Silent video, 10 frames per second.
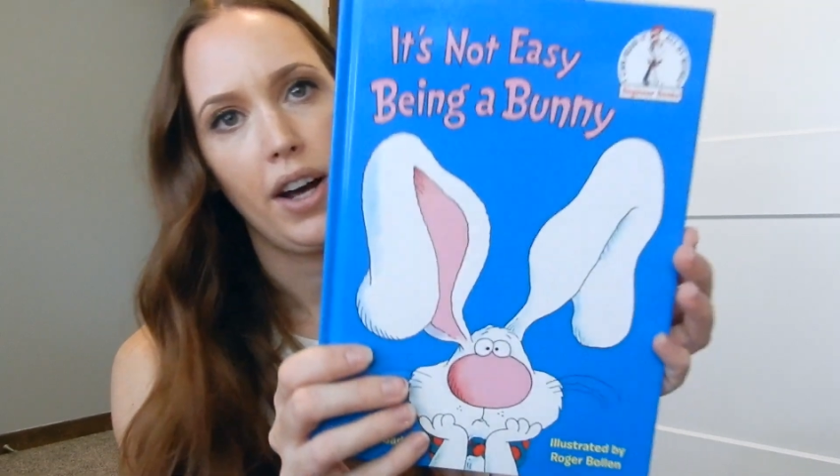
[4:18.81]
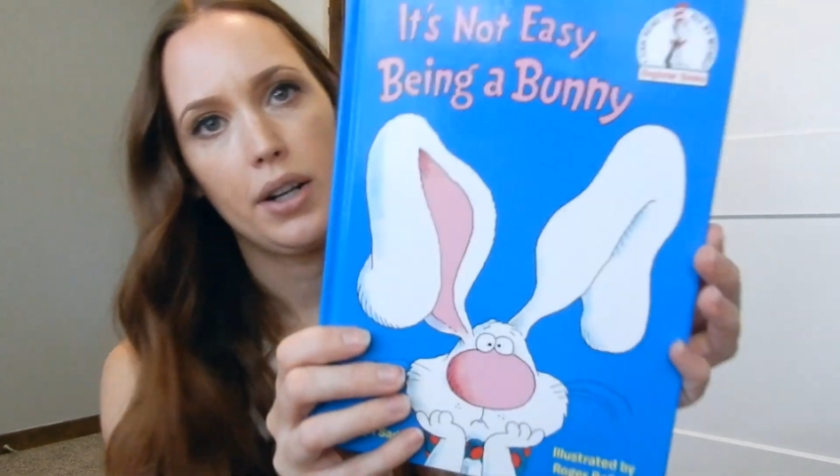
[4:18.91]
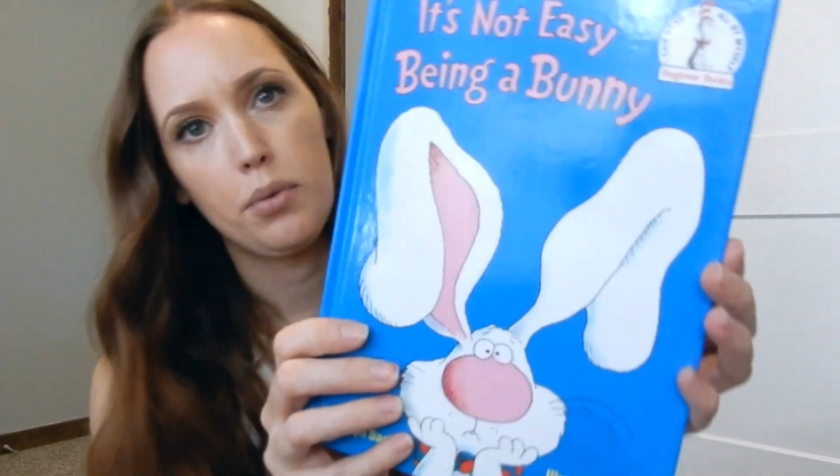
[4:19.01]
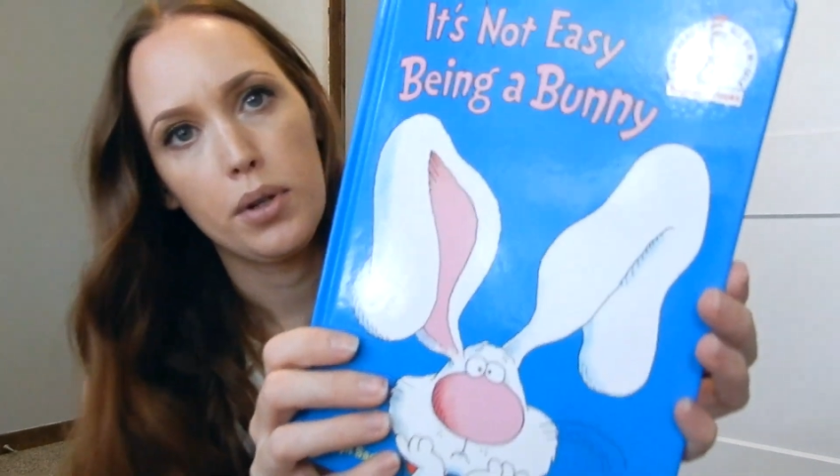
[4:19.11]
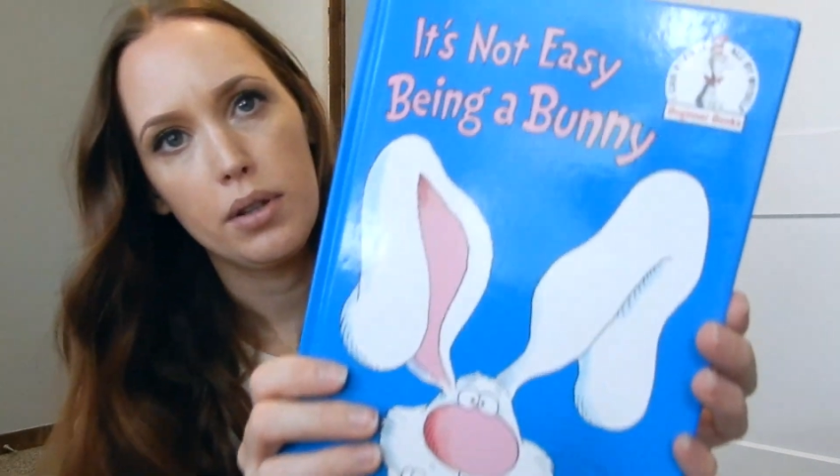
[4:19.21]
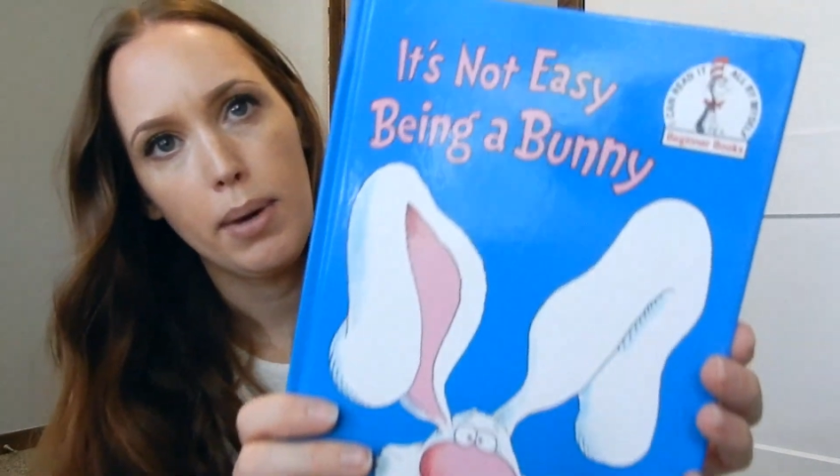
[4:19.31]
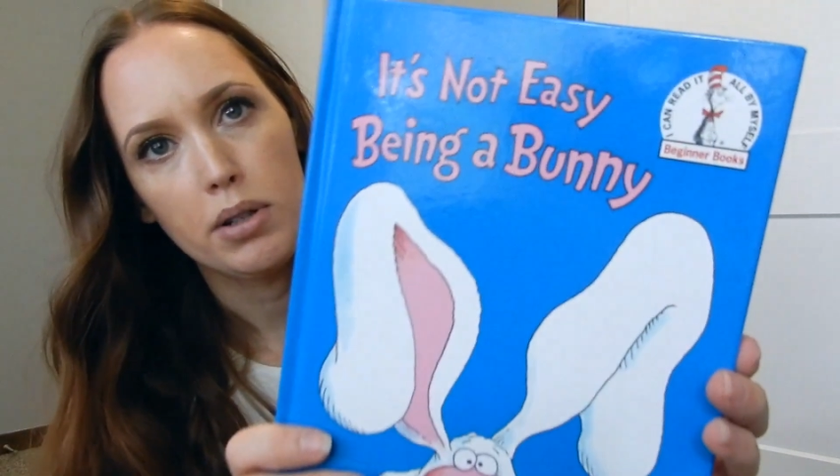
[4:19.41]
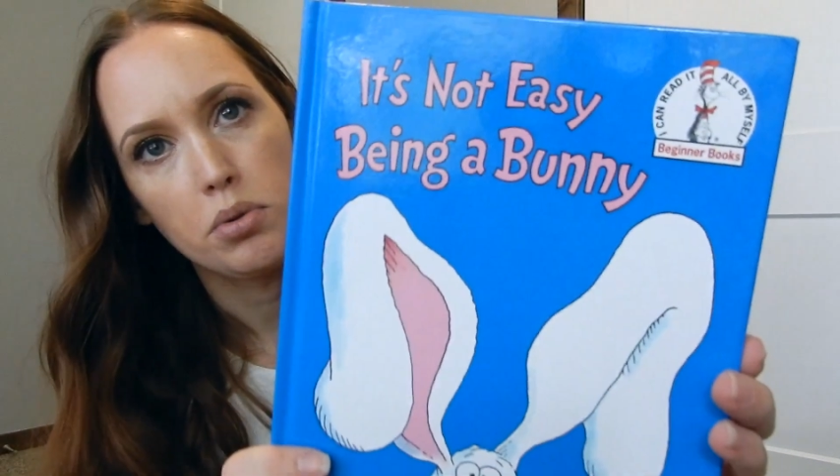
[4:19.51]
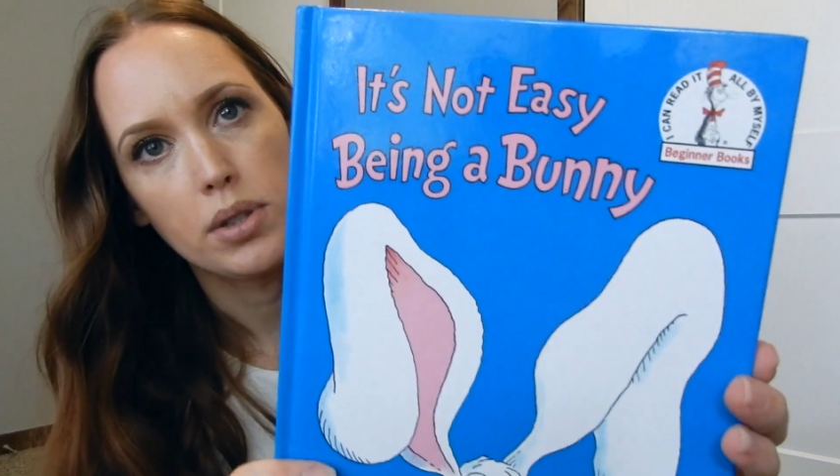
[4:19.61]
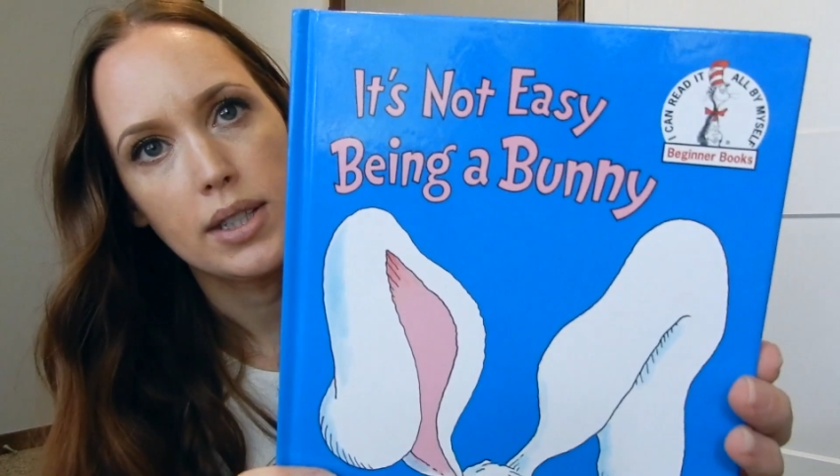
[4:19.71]
find where the
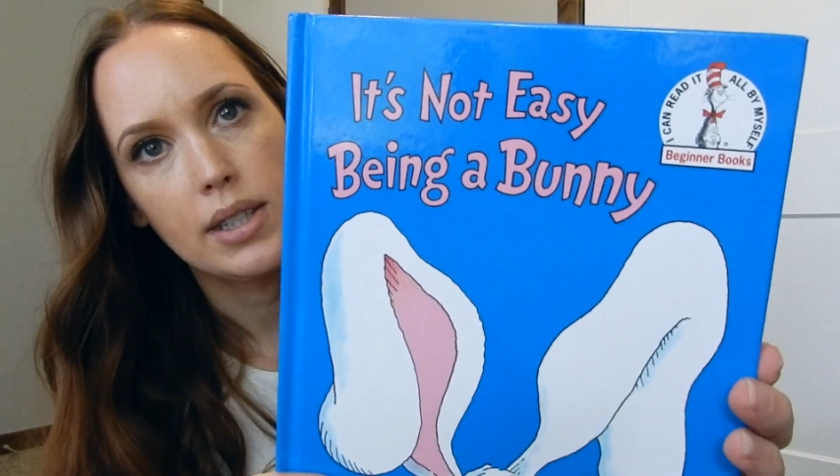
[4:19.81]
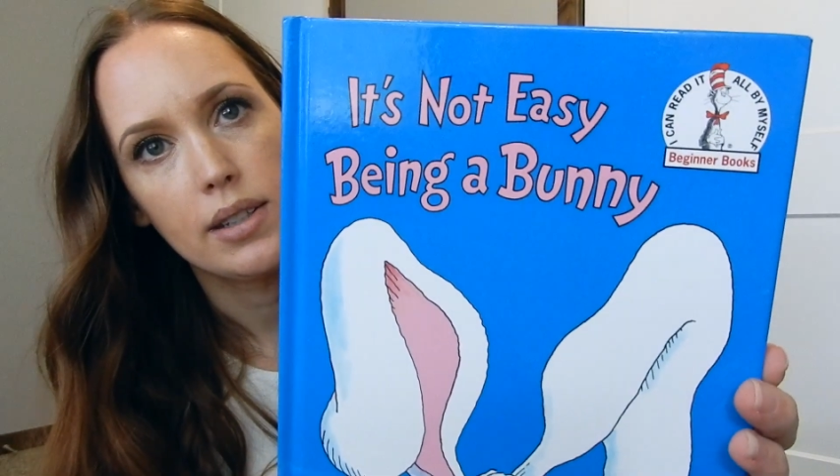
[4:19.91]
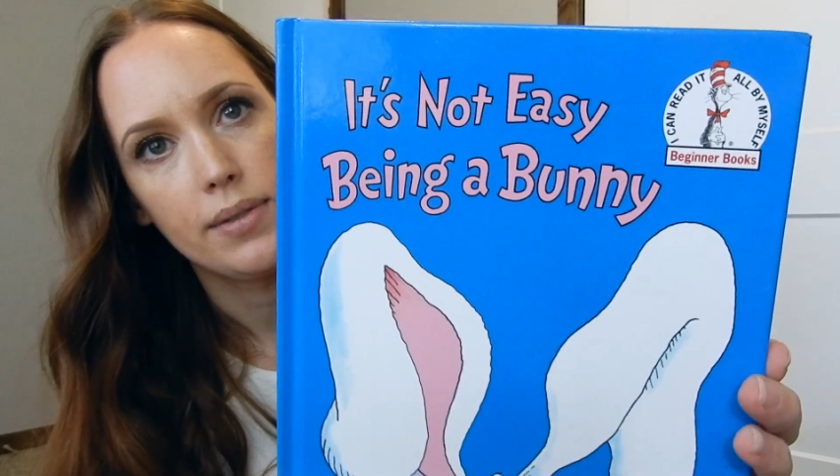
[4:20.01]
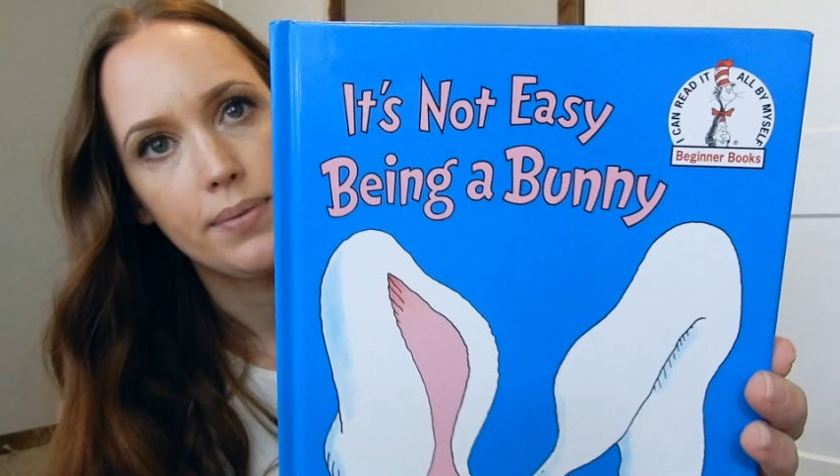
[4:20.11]
mouse was.